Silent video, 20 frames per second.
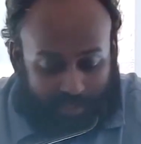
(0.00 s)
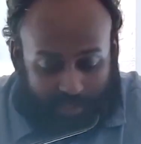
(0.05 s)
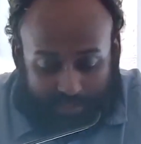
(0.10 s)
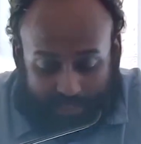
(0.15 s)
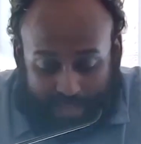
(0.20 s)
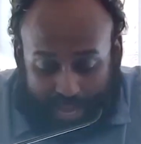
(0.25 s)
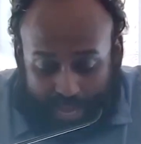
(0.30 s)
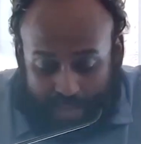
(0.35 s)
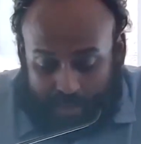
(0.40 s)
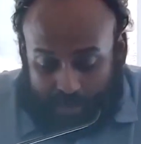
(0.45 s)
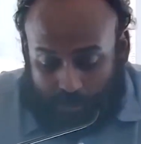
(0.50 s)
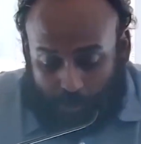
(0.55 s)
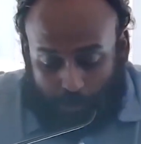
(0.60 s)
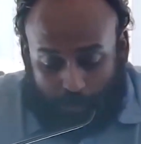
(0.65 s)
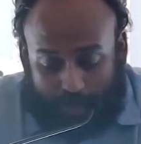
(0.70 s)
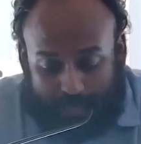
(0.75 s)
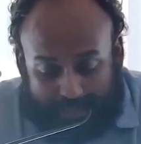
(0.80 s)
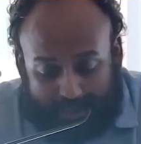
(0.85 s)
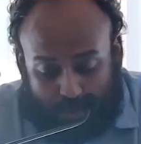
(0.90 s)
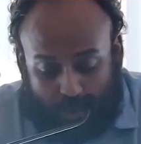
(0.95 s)
Then,
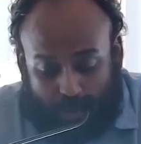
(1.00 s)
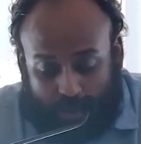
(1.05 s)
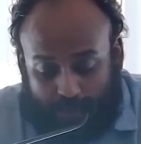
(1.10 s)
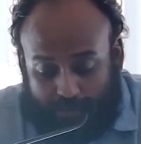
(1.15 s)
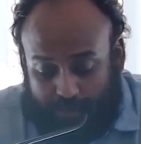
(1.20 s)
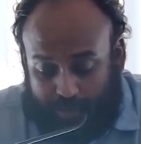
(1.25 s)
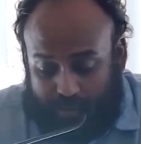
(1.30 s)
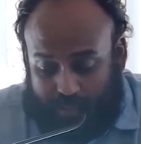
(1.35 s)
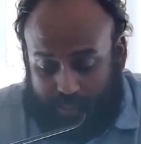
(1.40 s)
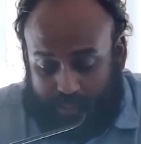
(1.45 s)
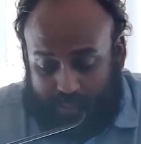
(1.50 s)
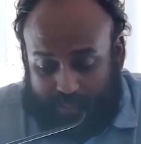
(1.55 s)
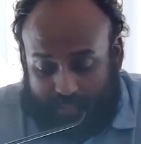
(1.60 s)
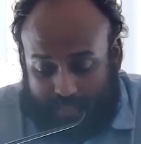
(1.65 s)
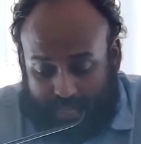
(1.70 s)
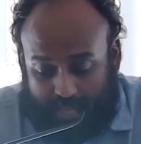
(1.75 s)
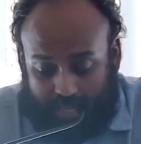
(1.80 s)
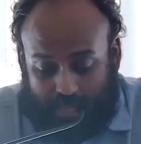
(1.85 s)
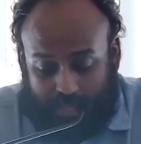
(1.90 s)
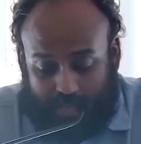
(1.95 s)
verse 12 to
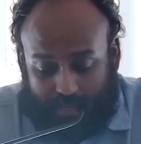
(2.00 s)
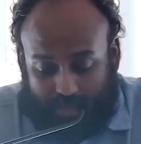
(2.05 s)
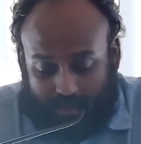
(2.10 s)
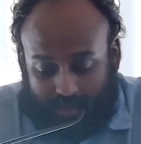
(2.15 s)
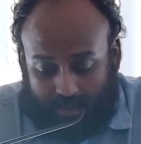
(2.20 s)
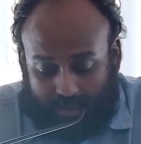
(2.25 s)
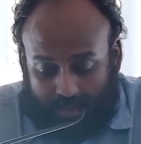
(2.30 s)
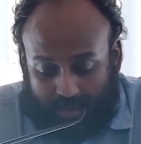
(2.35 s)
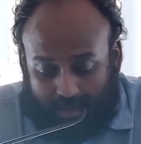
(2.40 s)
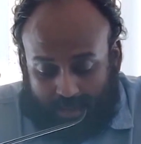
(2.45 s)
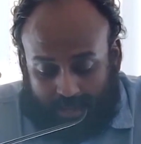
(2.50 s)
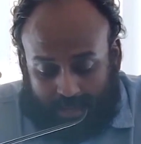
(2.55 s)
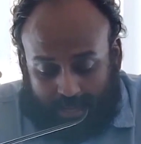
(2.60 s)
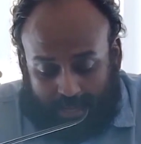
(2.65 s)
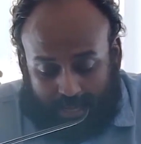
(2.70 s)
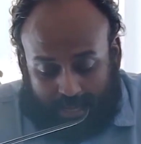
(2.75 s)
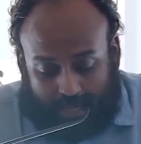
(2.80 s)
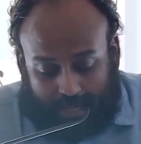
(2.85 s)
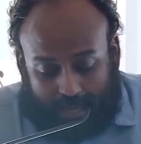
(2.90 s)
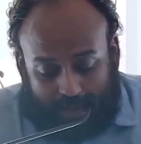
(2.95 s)
16,
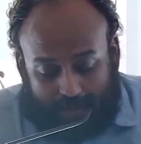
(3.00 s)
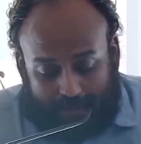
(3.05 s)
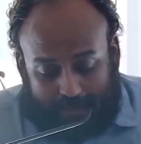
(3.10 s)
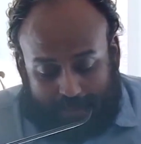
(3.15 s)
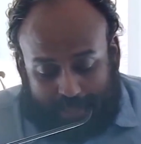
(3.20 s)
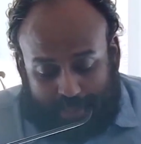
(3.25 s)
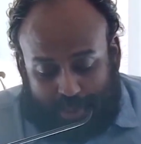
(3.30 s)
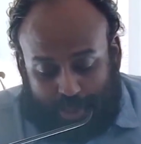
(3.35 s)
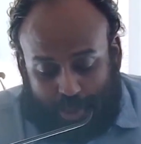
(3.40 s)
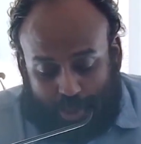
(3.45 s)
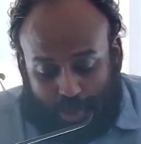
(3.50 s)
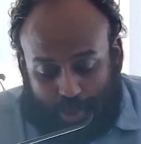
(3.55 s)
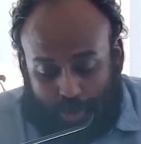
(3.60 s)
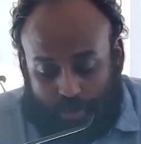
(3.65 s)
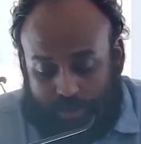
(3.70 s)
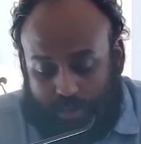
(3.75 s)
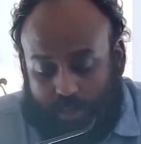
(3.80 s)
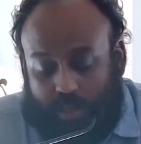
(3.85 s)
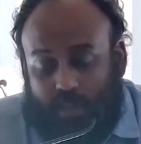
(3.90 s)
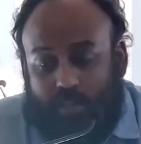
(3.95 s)
he comes and
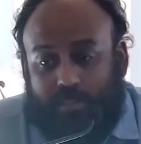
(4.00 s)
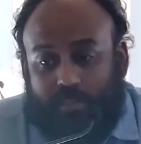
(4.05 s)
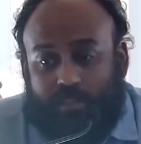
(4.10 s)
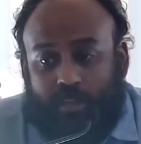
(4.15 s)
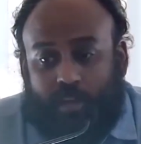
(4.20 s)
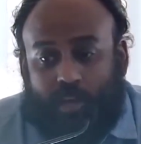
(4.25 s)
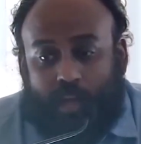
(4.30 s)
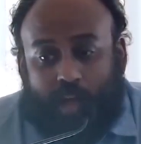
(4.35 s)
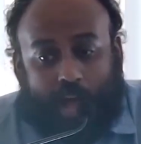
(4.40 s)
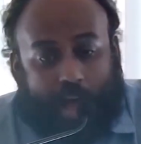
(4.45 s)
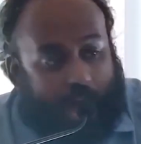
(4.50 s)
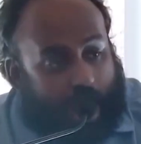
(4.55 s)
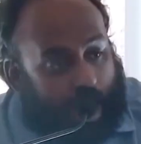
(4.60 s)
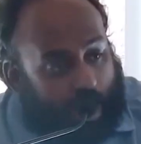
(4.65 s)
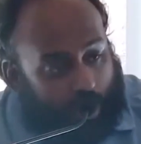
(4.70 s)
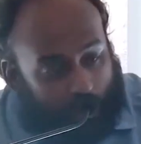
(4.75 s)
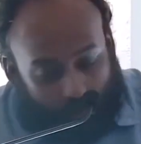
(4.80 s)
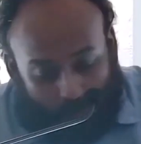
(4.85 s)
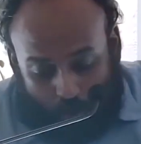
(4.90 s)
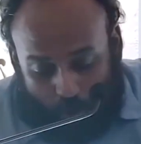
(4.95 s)
shows us
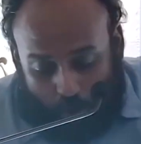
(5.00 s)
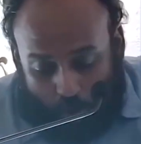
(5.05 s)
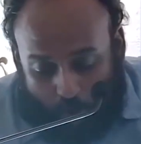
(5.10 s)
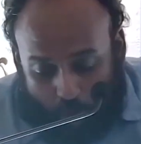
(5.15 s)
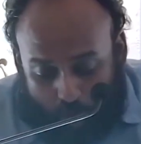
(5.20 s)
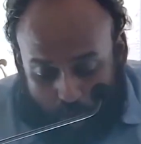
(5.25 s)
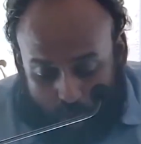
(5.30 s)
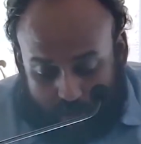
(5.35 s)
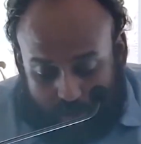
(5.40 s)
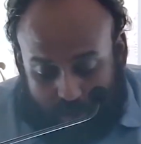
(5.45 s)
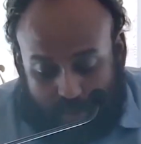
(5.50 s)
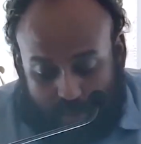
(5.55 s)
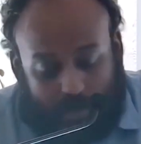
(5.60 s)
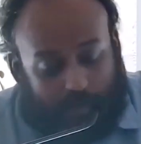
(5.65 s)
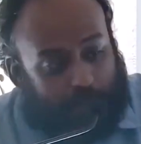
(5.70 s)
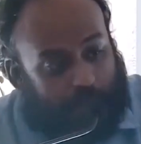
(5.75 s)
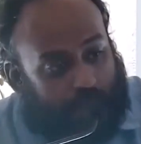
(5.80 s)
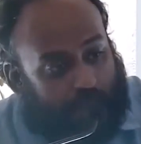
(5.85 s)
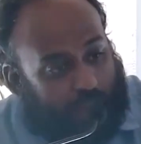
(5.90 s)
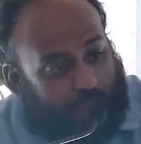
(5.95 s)
how
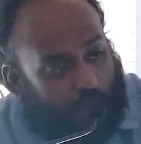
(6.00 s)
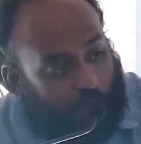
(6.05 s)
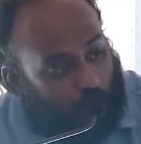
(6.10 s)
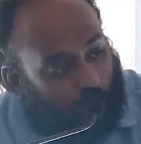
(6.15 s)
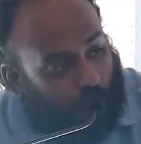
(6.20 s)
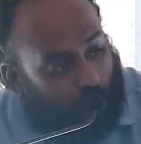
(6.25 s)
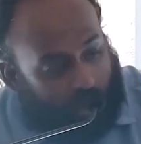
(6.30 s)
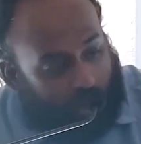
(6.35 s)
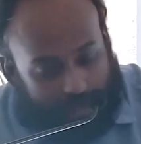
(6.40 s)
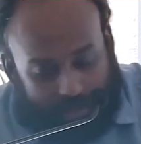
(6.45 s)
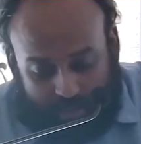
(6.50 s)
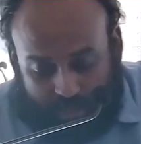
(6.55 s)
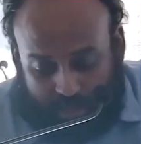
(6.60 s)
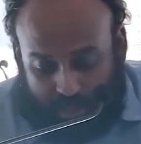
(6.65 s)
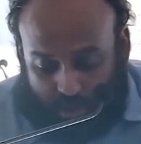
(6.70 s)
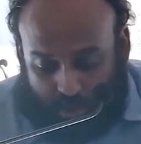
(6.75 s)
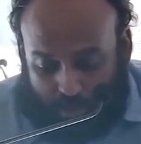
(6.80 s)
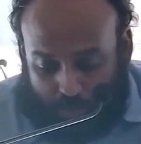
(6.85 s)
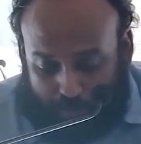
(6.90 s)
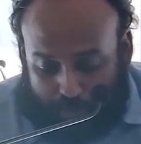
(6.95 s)
awesome and worthy
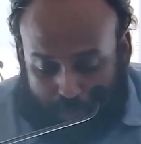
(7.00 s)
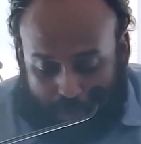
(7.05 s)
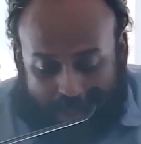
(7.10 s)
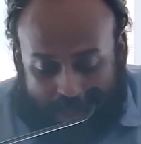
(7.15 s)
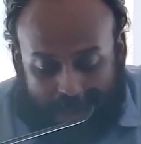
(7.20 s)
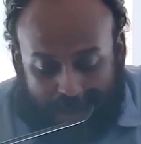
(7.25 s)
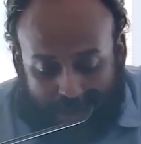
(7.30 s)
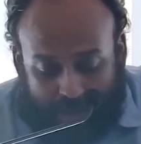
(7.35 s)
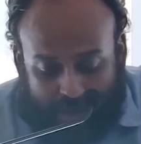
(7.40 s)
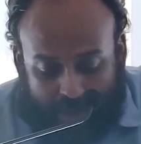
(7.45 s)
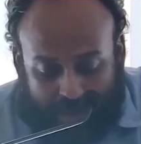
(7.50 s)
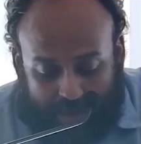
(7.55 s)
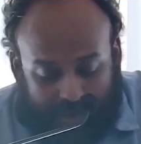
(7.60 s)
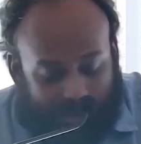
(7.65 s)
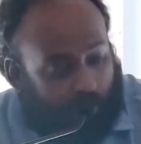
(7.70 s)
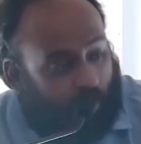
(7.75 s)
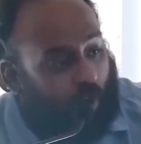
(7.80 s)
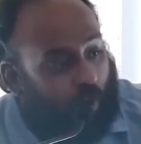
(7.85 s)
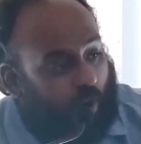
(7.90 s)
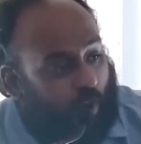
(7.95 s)
of power and
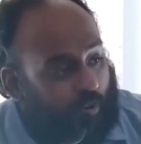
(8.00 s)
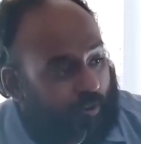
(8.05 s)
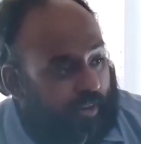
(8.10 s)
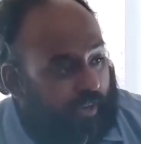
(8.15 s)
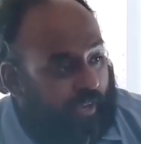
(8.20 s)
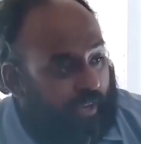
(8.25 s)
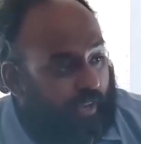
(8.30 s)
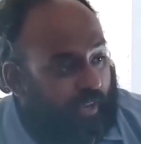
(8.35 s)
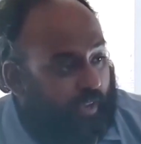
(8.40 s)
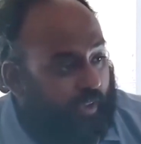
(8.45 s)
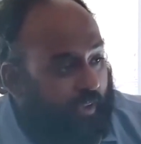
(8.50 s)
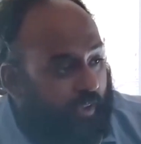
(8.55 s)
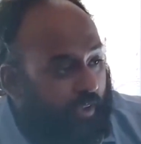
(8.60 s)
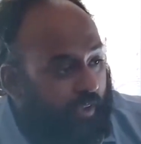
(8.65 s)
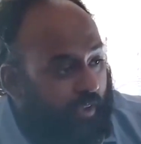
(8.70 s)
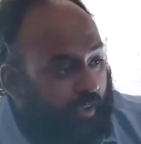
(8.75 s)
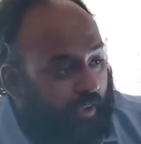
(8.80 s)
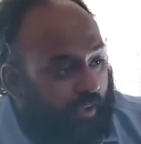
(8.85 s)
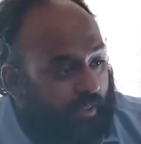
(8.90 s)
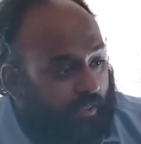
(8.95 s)
glory
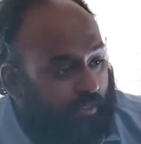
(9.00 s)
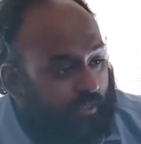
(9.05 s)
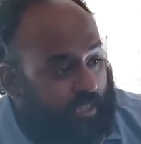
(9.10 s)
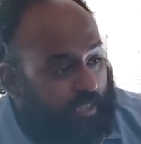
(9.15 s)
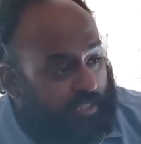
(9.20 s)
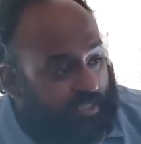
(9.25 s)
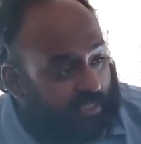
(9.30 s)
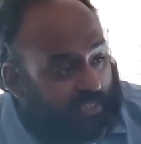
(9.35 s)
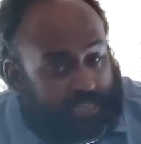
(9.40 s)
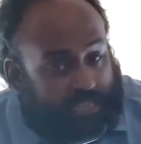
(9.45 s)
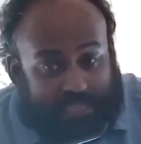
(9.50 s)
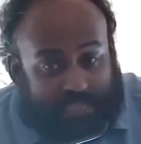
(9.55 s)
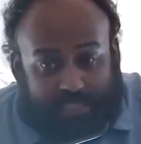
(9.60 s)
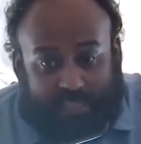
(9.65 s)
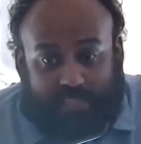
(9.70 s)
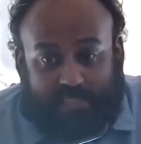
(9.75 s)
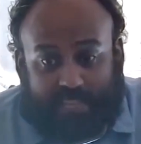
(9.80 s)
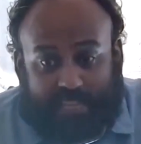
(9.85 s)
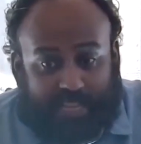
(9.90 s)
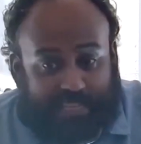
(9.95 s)
this
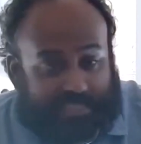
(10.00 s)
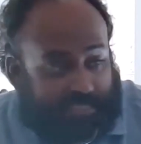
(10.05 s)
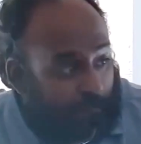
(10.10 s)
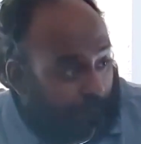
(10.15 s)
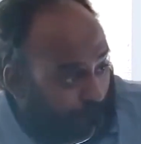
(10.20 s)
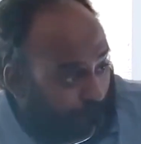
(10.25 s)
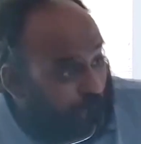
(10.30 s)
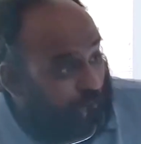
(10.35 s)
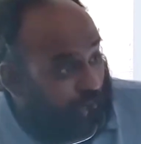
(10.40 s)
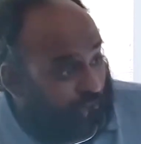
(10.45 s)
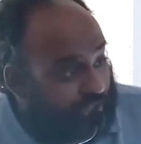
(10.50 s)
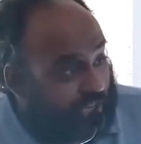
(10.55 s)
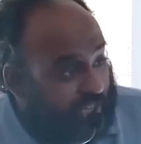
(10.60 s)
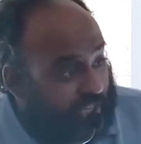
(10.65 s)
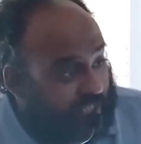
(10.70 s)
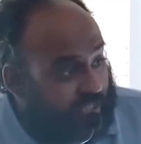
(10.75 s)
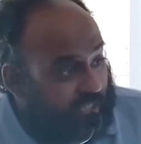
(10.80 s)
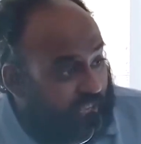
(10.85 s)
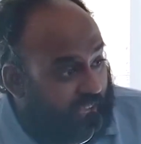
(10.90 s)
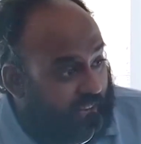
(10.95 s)
Jesus that he said, put your
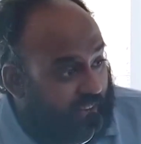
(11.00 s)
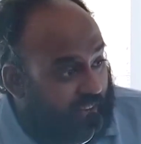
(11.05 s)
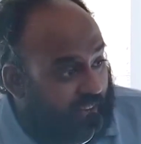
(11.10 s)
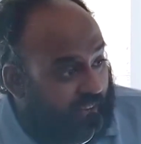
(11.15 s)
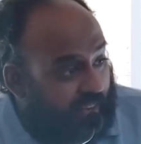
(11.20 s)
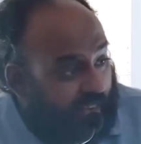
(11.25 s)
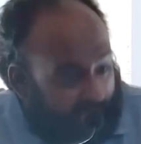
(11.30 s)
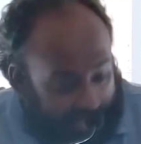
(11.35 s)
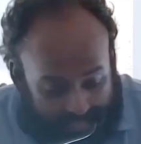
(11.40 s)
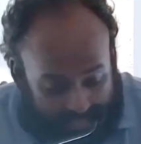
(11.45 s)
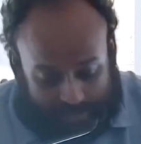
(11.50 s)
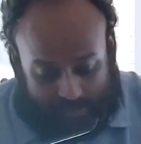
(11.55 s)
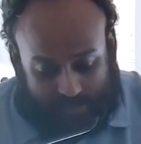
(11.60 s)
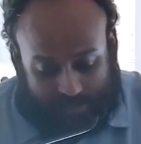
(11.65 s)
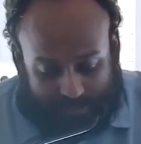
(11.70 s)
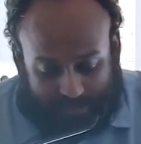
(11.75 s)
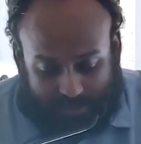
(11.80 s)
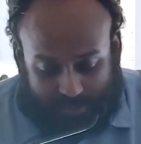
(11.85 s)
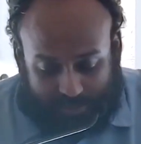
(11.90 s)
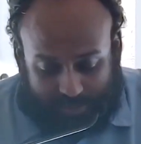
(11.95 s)
trust in is.